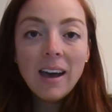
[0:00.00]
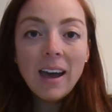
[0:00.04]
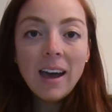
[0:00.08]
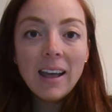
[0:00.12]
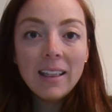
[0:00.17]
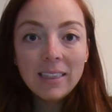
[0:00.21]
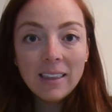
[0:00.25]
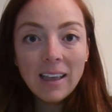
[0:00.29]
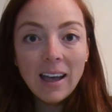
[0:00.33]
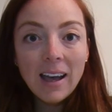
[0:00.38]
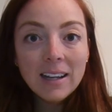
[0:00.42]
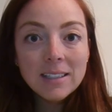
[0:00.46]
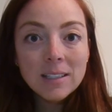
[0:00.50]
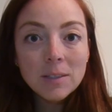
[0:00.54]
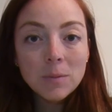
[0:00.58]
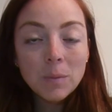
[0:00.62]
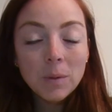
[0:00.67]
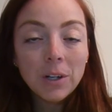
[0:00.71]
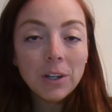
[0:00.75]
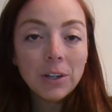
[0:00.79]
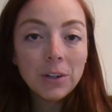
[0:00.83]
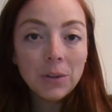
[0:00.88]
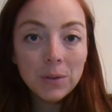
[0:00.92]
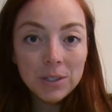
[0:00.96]
and last,
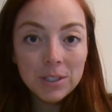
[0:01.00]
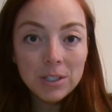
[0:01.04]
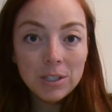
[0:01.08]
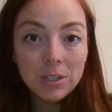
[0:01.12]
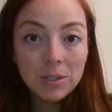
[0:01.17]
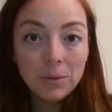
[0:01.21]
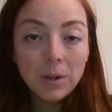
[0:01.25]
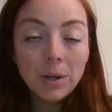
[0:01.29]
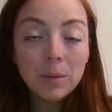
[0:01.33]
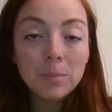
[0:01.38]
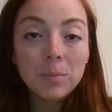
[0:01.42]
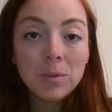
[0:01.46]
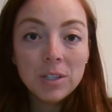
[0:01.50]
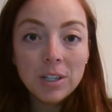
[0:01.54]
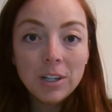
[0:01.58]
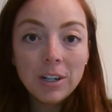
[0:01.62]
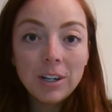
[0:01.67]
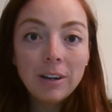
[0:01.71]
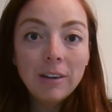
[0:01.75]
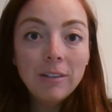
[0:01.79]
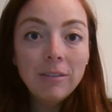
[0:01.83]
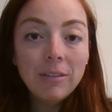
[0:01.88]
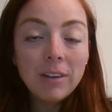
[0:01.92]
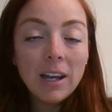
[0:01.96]
we're going to
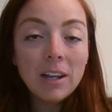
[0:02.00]
observe